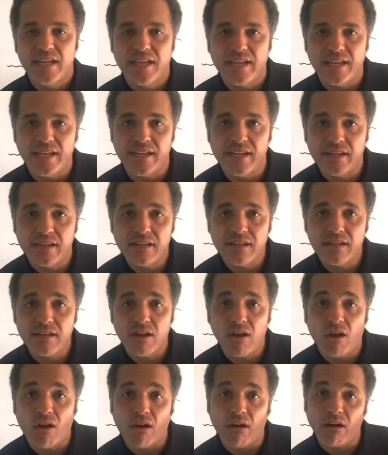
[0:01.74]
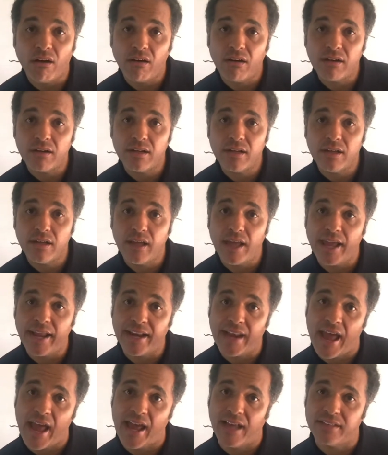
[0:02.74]
In, on,
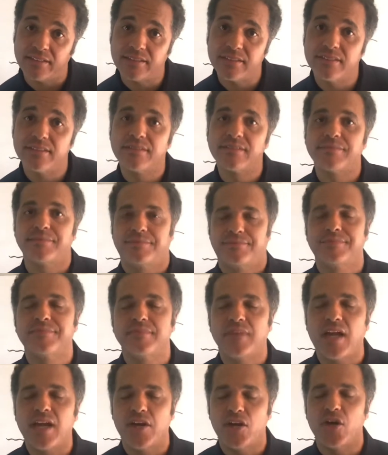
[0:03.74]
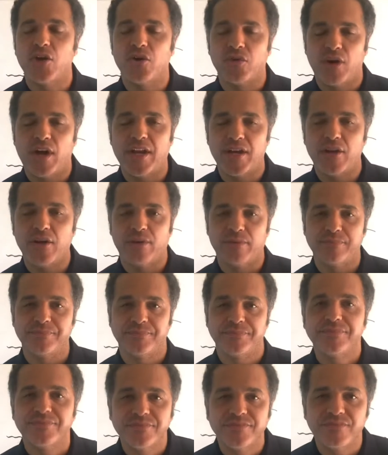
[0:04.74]
and at. I know.
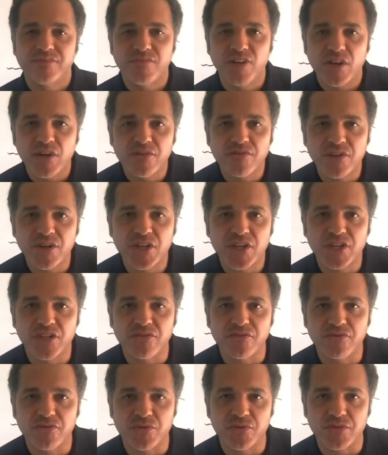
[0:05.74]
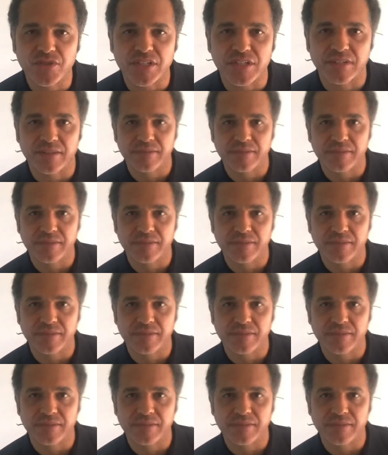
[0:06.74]
Very, very confusing.